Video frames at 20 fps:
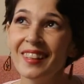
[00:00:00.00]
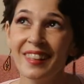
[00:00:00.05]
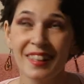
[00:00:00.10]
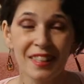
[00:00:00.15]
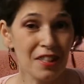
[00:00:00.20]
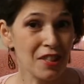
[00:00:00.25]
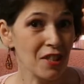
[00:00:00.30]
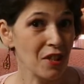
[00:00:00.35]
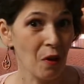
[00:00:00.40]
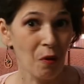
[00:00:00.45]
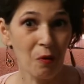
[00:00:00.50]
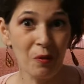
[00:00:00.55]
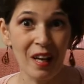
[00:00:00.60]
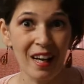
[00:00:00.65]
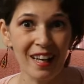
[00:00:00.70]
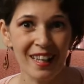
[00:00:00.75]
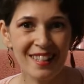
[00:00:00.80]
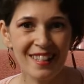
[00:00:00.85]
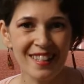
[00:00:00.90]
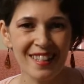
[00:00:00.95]
So
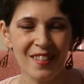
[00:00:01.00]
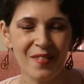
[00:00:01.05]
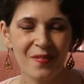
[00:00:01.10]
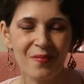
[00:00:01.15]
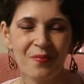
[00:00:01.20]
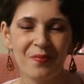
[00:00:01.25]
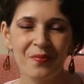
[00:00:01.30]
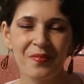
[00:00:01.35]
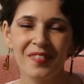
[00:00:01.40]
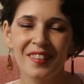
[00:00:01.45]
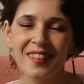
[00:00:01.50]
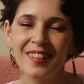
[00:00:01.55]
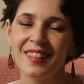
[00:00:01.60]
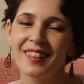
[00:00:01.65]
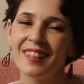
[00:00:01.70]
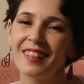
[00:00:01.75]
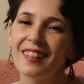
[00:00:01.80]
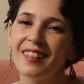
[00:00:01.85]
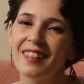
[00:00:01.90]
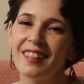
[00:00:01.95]
nice.
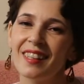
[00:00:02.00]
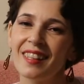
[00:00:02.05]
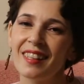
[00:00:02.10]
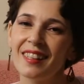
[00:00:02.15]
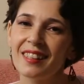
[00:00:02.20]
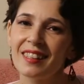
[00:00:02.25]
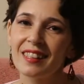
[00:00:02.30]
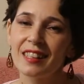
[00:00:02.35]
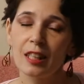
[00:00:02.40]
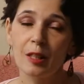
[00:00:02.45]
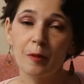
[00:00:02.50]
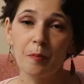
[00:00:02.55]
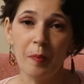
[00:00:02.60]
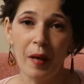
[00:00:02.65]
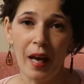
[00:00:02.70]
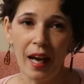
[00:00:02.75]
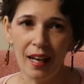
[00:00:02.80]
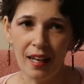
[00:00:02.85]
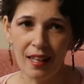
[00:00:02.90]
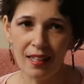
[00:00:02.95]
And
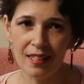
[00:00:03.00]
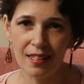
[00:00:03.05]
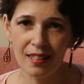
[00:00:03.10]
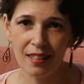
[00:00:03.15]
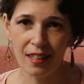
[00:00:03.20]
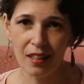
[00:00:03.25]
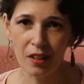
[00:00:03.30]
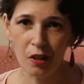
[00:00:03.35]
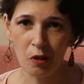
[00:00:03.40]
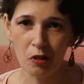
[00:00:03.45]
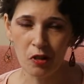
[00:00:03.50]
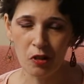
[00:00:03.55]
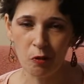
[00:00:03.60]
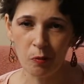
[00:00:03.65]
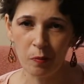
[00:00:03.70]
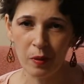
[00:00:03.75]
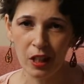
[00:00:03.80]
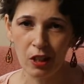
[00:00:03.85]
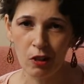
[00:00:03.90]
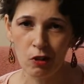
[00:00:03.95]
pass can also
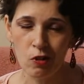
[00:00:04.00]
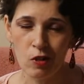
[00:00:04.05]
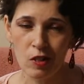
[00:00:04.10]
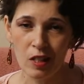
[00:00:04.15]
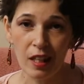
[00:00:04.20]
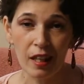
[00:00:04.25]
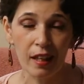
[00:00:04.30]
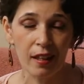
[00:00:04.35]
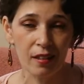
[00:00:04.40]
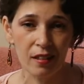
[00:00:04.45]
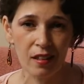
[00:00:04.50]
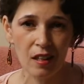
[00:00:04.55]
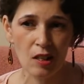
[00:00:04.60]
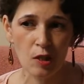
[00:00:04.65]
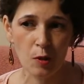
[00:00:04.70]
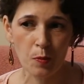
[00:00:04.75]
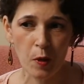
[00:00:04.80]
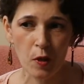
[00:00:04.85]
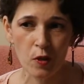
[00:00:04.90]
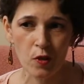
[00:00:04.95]
be used in the
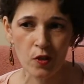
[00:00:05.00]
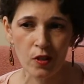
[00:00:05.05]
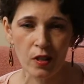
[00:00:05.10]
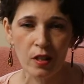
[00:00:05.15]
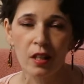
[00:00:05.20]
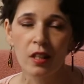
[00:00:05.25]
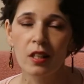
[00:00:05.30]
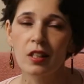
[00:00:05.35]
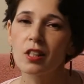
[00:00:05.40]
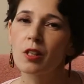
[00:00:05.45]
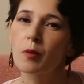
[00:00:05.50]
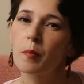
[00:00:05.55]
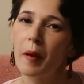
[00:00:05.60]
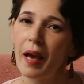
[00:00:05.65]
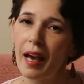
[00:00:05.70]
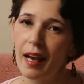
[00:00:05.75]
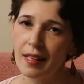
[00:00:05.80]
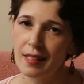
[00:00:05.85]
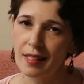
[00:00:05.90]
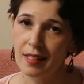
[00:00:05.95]
expression to
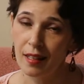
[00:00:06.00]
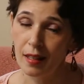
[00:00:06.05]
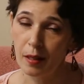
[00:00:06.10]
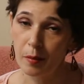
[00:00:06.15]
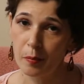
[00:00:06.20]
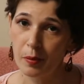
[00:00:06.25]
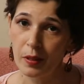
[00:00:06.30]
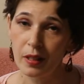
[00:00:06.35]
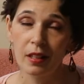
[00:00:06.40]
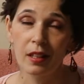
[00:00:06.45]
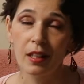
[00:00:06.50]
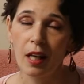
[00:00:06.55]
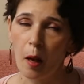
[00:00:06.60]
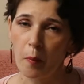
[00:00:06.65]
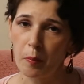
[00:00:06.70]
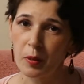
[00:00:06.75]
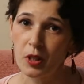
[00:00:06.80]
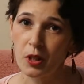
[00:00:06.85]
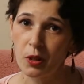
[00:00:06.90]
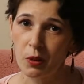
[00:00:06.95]
pass up an
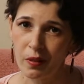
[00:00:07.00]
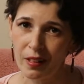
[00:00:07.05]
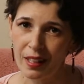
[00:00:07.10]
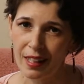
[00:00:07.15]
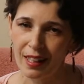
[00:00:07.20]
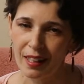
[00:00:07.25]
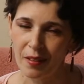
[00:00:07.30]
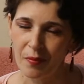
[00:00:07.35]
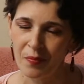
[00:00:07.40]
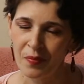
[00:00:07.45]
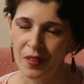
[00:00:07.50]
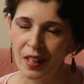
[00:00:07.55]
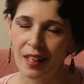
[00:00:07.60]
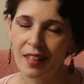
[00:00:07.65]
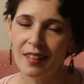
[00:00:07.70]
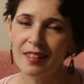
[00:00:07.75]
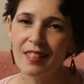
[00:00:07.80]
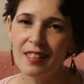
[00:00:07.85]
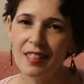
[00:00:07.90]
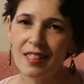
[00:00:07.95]
opportunity.
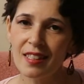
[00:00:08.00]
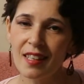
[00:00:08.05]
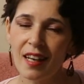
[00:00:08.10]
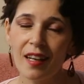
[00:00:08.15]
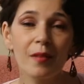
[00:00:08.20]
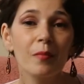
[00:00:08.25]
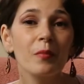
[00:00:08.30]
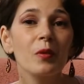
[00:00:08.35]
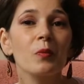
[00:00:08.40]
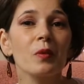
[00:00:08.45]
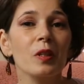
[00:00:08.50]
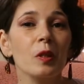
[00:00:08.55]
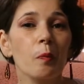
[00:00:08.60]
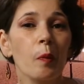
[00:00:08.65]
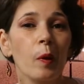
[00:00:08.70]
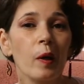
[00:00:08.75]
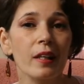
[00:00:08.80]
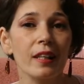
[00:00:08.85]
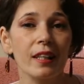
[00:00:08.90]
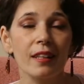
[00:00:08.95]
This time with the
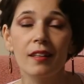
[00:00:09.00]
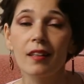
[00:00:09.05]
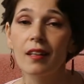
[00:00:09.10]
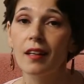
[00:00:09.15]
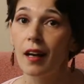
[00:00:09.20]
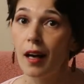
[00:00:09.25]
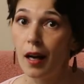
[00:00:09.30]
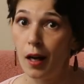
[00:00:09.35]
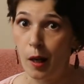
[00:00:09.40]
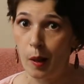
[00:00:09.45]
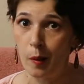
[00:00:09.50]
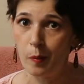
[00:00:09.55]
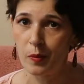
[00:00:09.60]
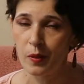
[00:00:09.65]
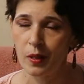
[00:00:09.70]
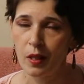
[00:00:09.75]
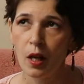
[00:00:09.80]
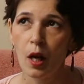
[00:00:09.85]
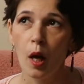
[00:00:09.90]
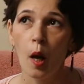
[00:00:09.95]
particle up.
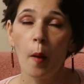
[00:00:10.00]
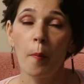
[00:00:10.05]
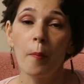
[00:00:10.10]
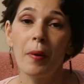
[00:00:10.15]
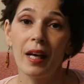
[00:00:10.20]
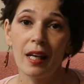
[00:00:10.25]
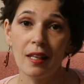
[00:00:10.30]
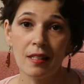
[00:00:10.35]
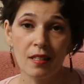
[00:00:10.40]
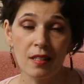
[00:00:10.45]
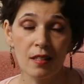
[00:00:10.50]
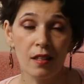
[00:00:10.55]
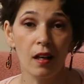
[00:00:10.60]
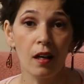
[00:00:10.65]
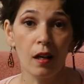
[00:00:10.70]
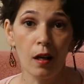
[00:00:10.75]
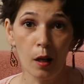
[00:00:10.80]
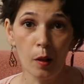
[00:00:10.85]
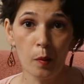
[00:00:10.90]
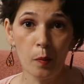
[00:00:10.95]
Pass
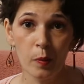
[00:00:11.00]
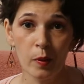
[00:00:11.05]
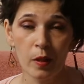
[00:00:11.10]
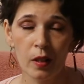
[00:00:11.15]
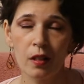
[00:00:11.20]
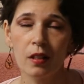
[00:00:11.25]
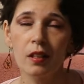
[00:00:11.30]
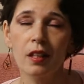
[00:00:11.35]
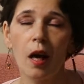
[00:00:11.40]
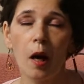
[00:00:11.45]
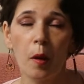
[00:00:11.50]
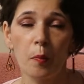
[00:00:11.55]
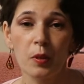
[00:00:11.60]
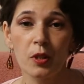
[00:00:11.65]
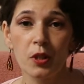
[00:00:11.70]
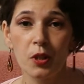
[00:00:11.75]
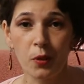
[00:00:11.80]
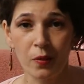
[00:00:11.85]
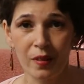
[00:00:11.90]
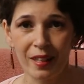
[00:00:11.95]
up an
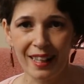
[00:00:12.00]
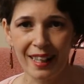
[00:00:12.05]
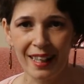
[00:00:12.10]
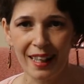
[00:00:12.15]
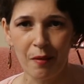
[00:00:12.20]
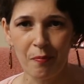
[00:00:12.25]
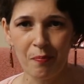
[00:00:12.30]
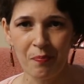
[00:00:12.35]
opportunity.